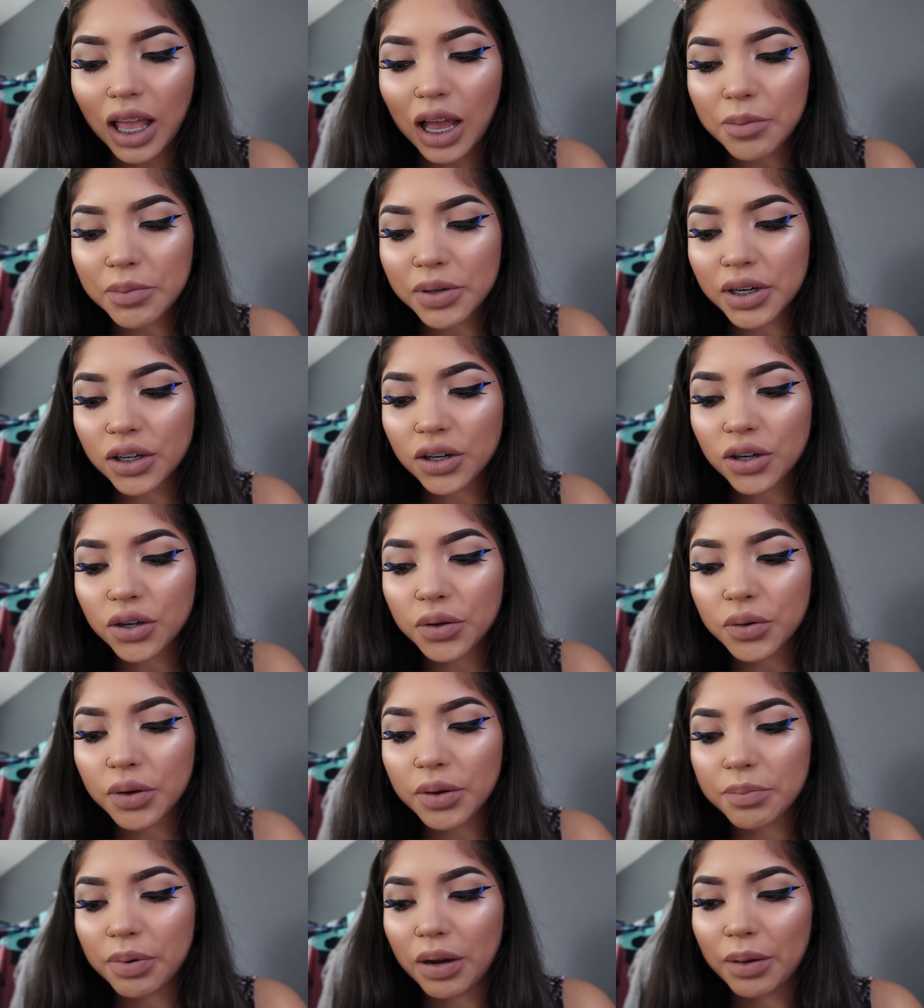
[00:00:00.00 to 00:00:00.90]
gonna go
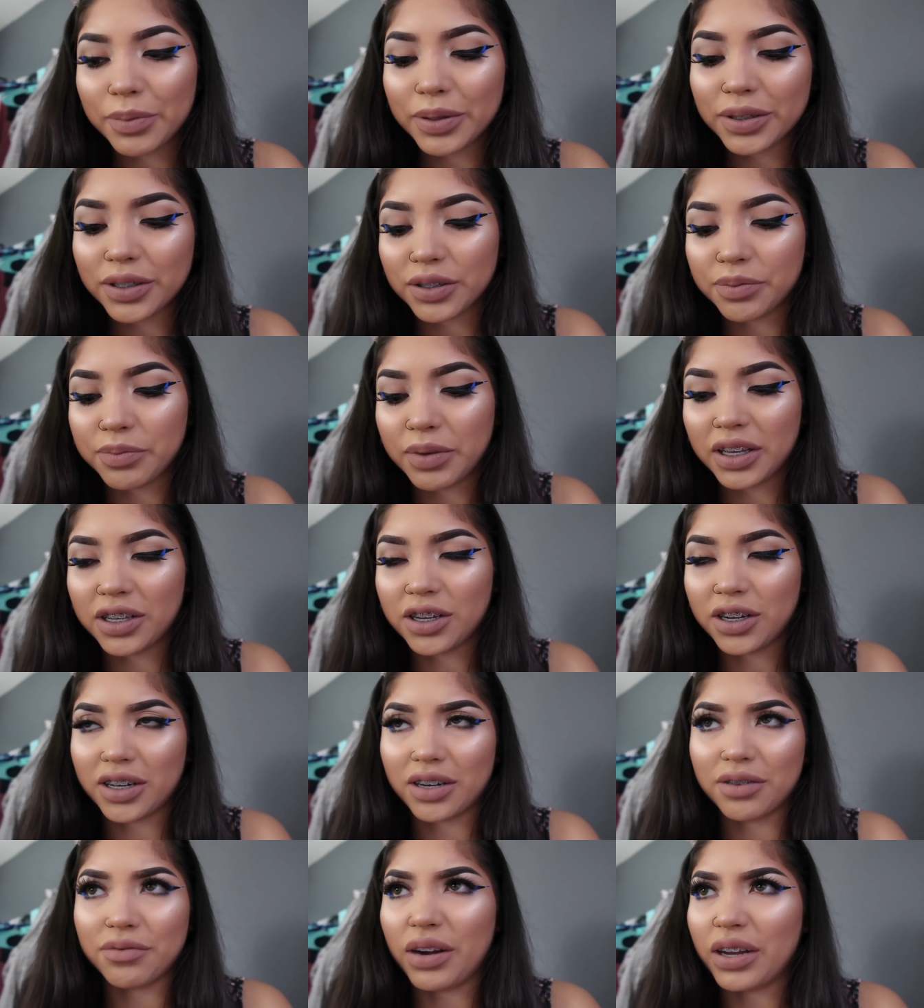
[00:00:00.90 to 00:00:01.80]
and probably just make
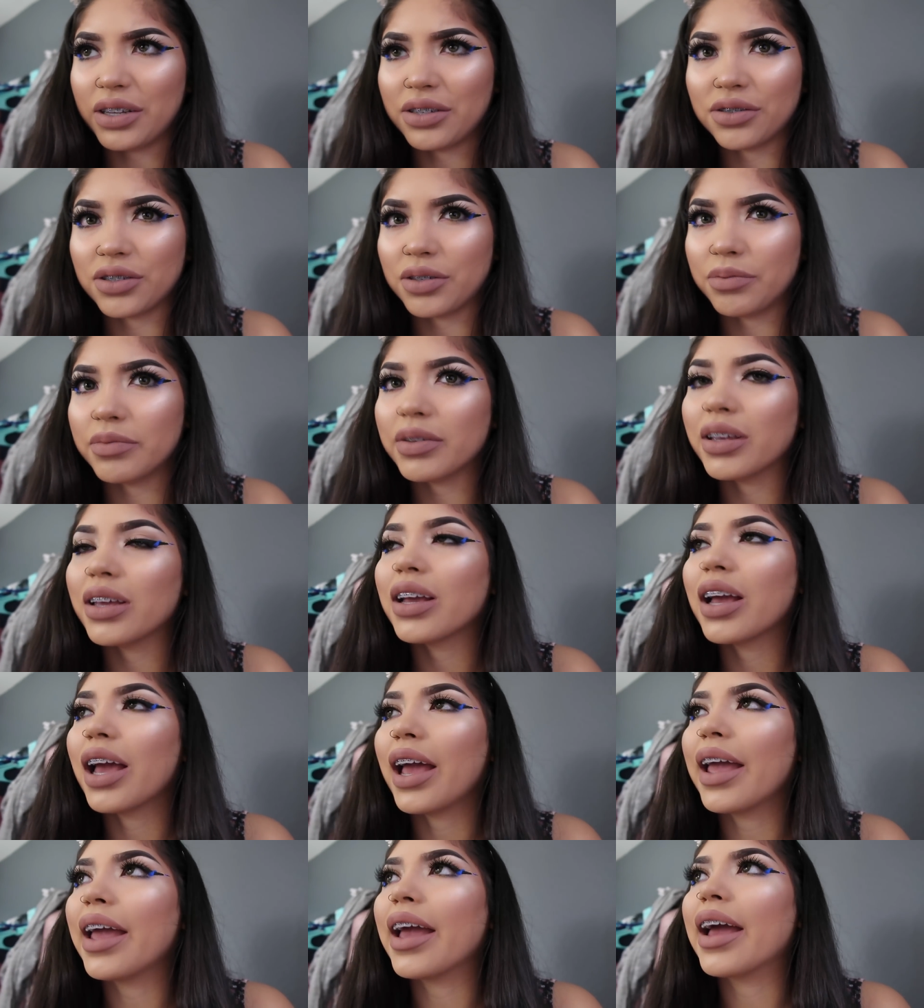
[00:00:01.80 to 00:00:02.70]
chicken and rice or something,
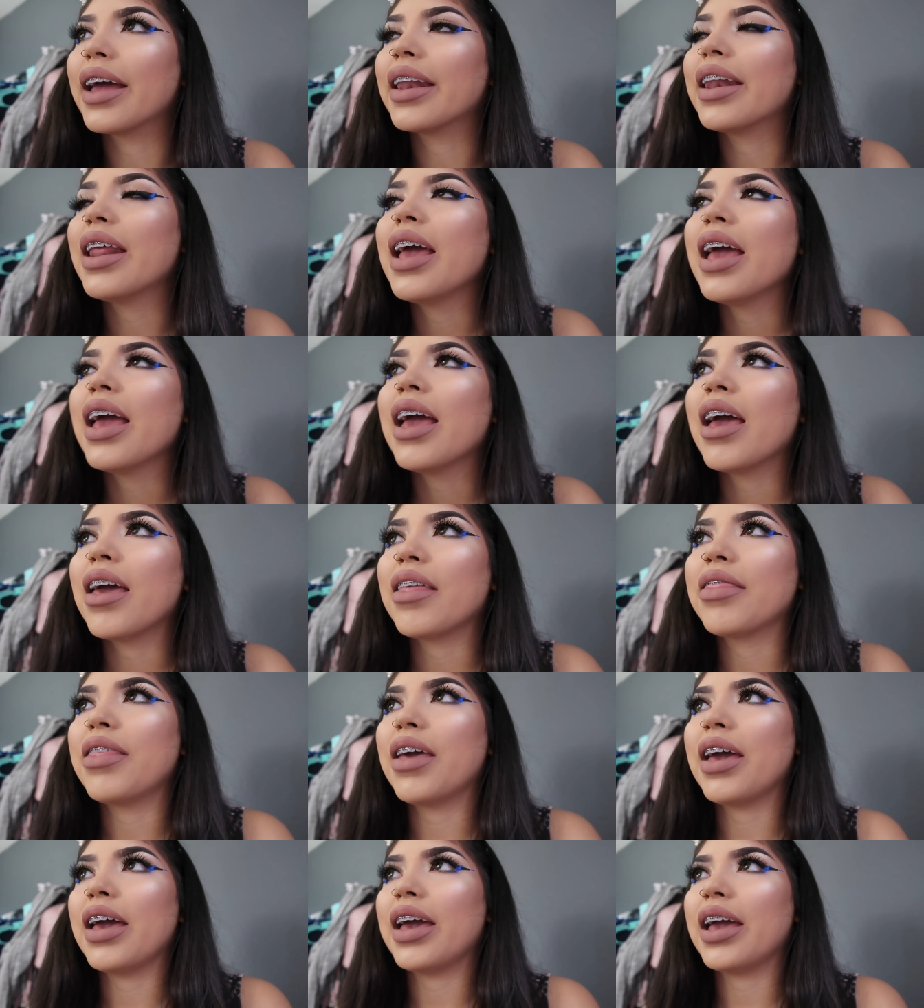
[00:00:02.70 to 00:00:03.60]
and
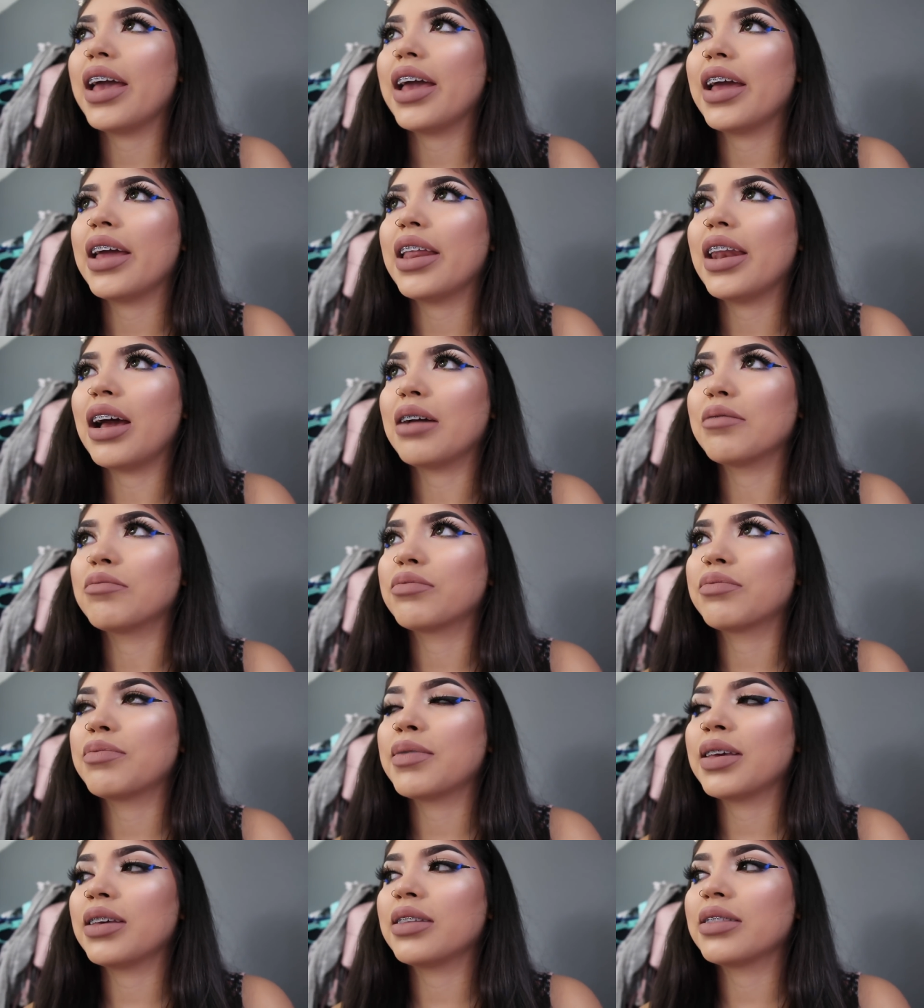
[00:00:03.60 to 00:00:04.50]
then
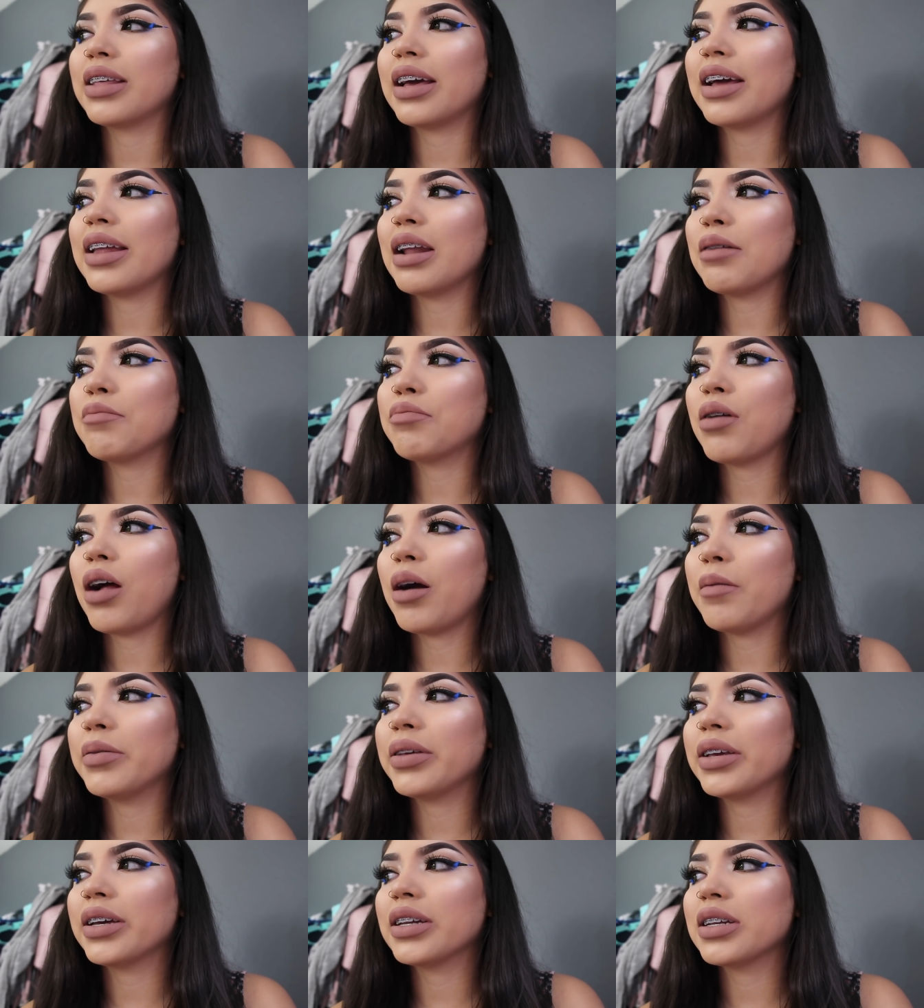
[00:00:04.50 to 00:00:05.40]
I'm
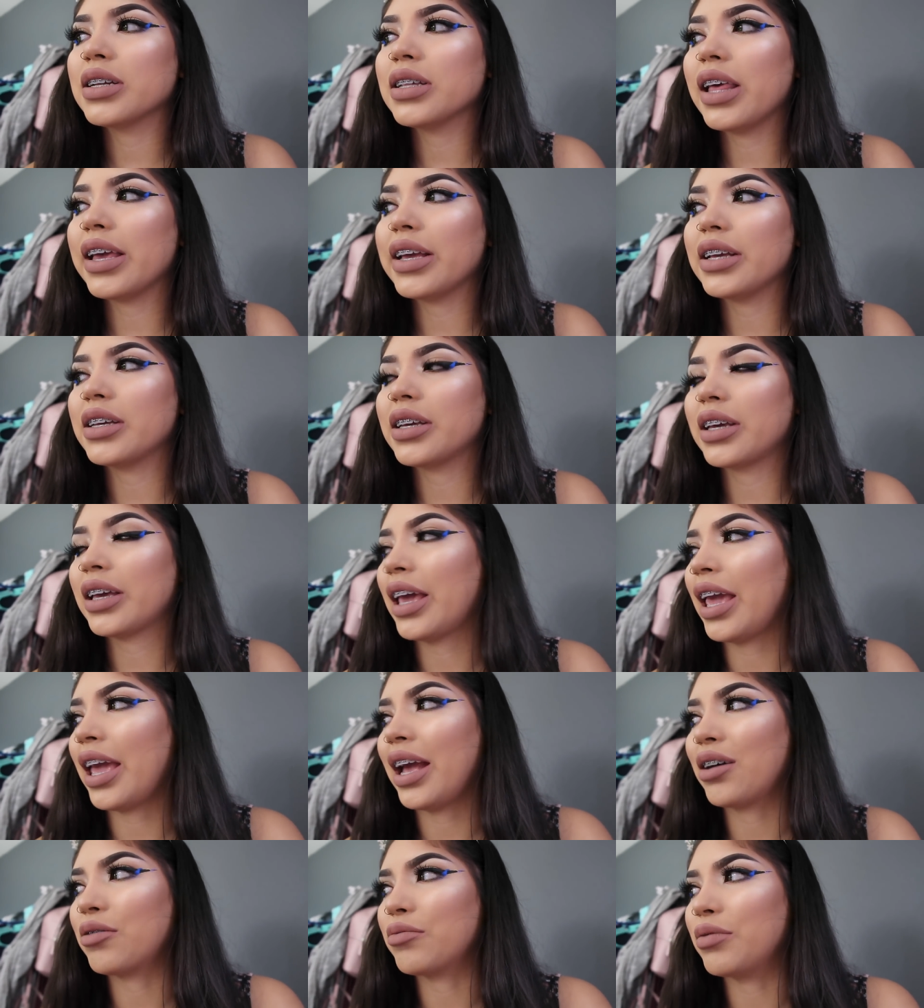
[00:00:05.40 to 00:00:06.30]
probably gonna like
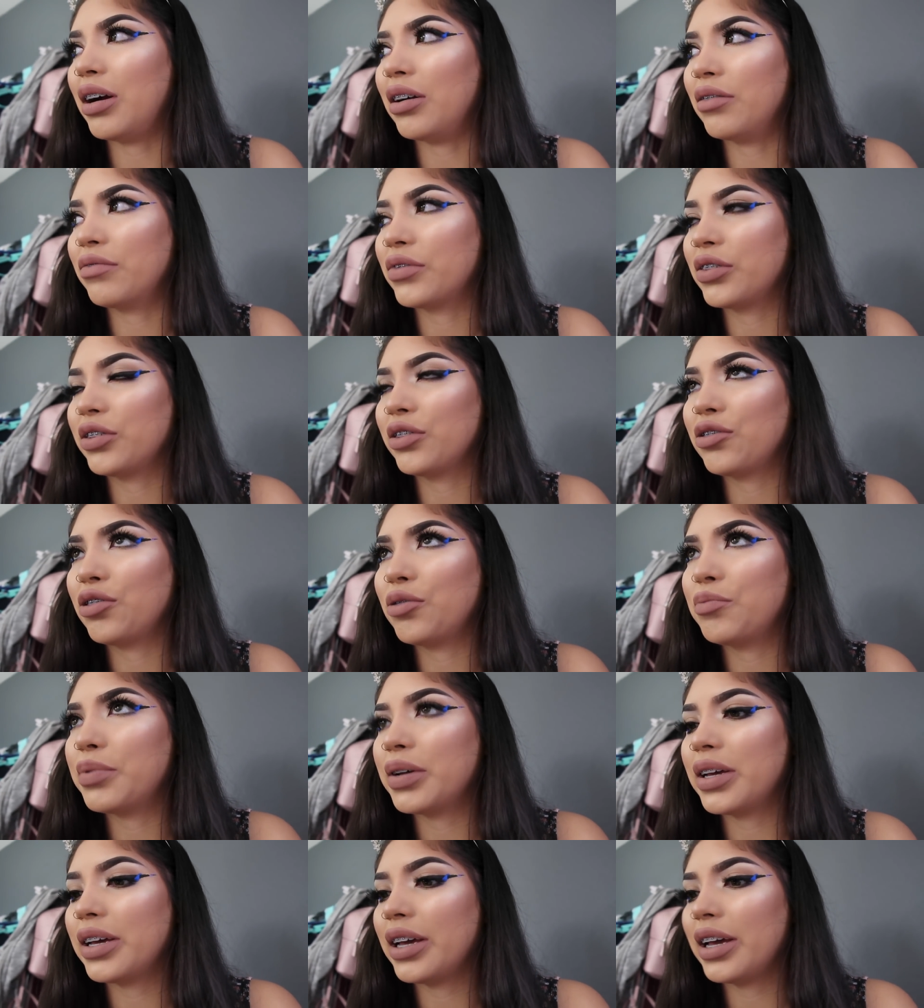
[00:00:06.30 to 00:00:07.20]
hang around for a little
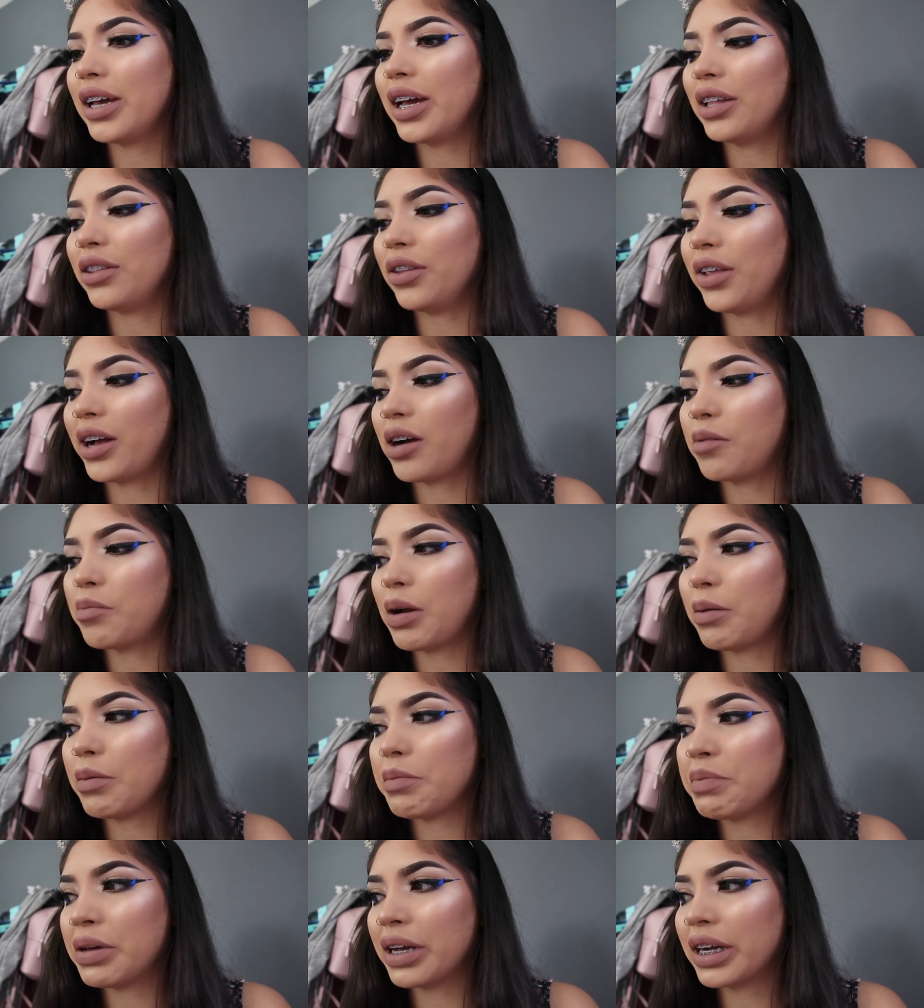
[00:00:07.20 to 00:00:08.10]
bit, and like I'll
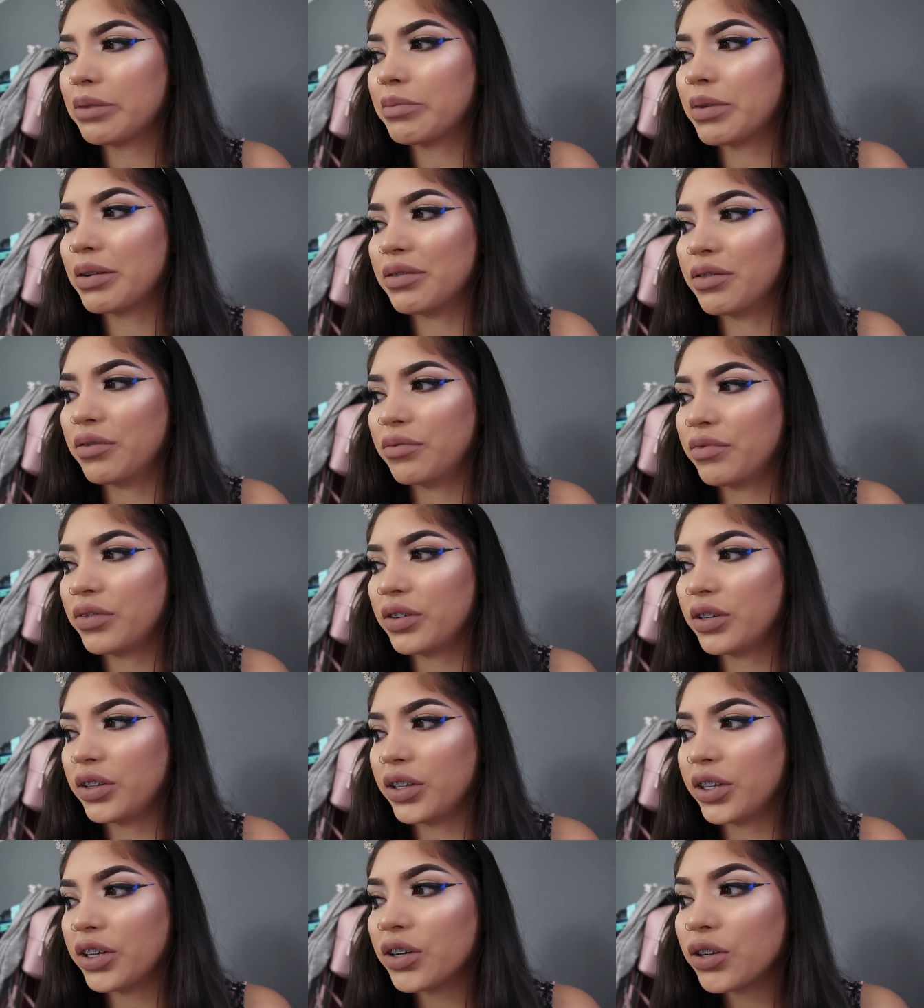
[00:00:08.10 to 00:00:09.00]
probably pick up my room for
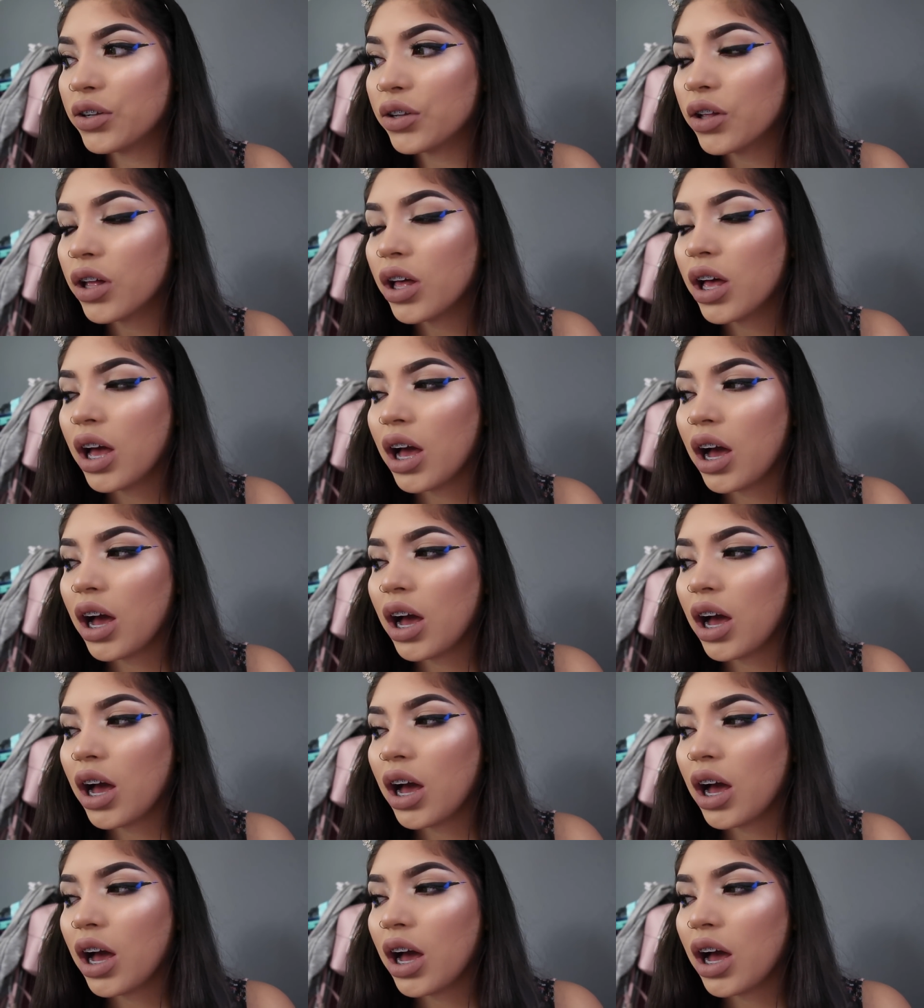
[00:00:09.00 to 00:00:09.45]
a little